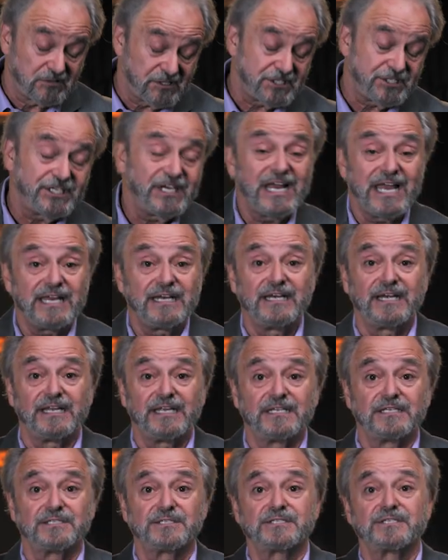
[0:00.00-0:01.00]

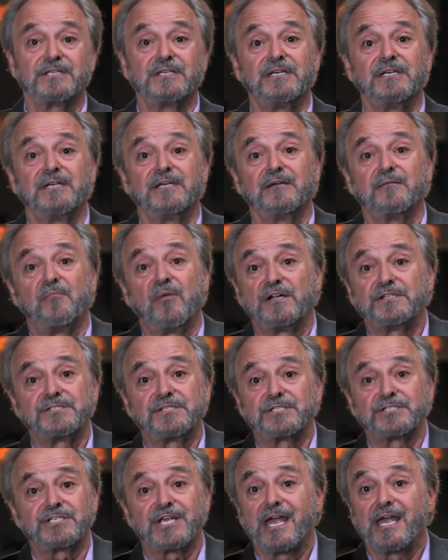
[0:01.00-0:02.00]
Christianity is
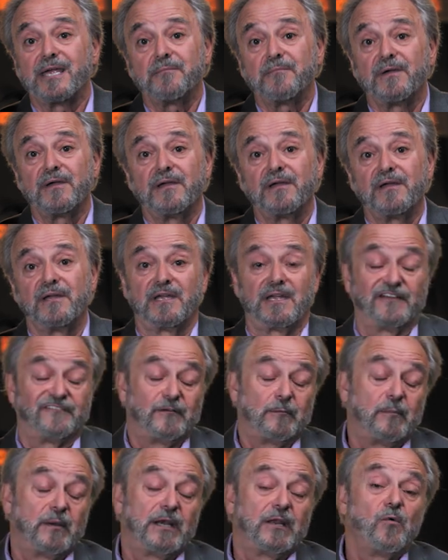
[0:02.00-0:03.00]
much the same.
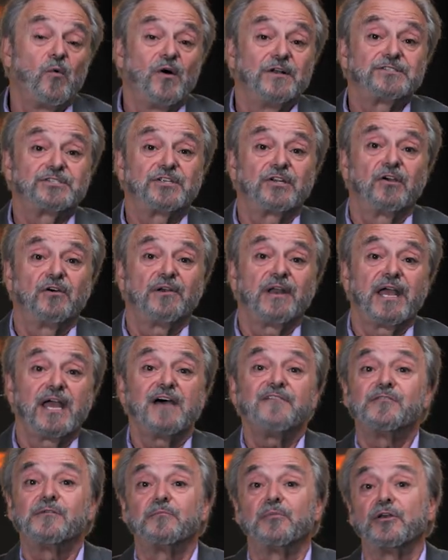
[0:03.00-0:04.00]
Everybody wants to go to
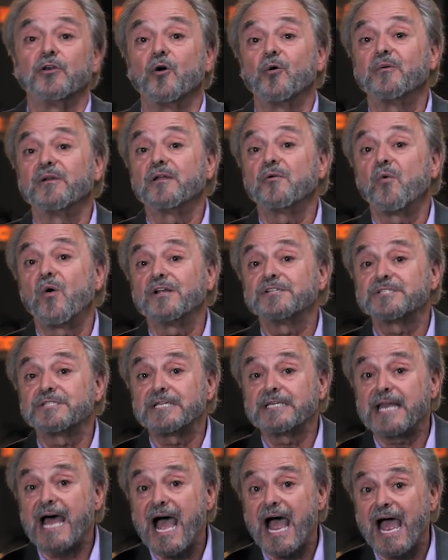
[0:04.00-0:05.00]
heaven, but nobody wants
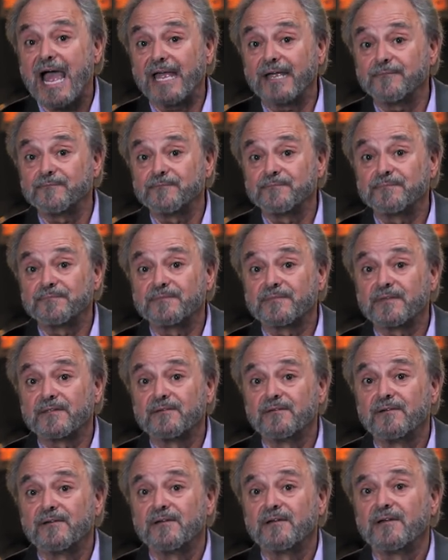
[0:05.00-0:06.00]
to die.
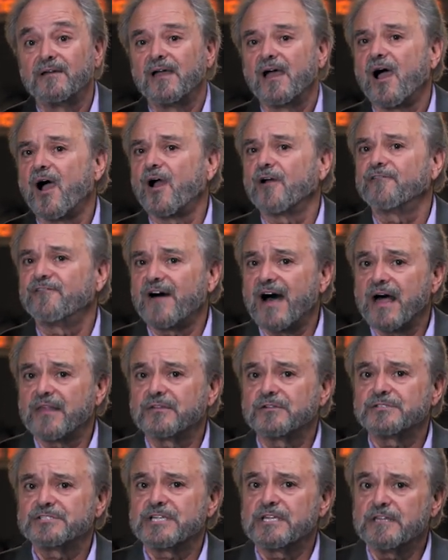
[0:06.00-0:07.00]
Our
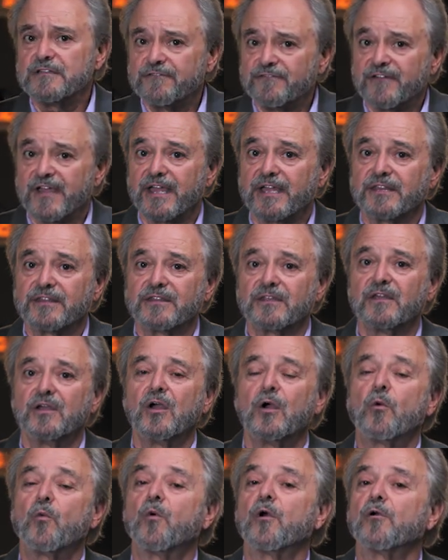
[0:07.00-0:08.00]
fathers in the faith
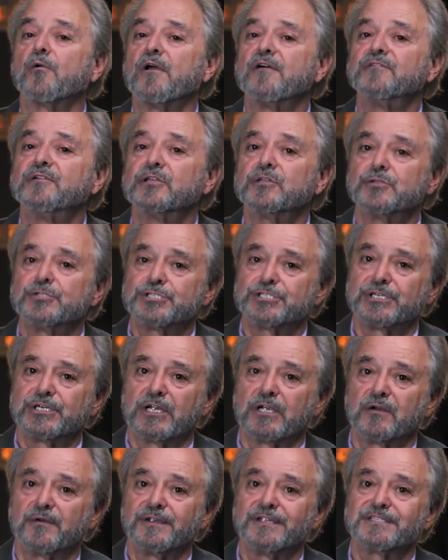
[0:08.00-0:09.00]
were
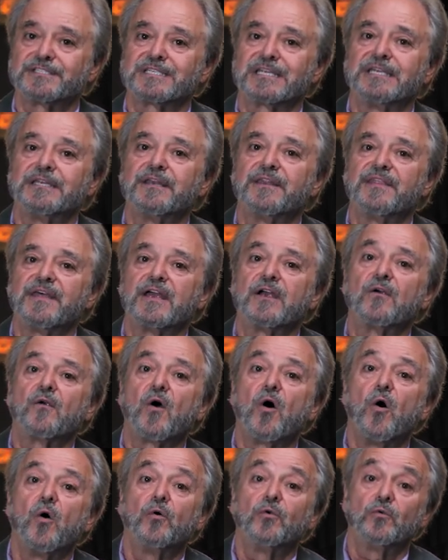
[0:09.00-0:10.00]
revolutionaries in
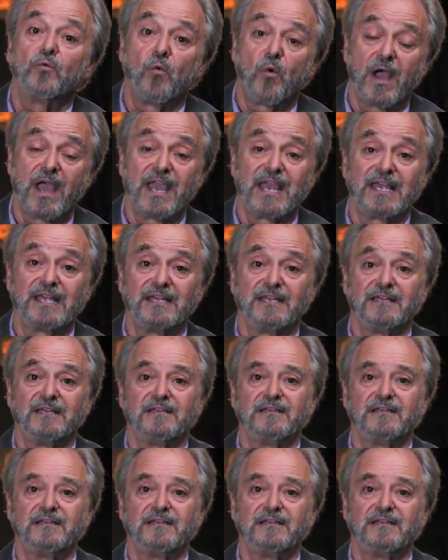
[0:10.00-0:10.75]
their own way.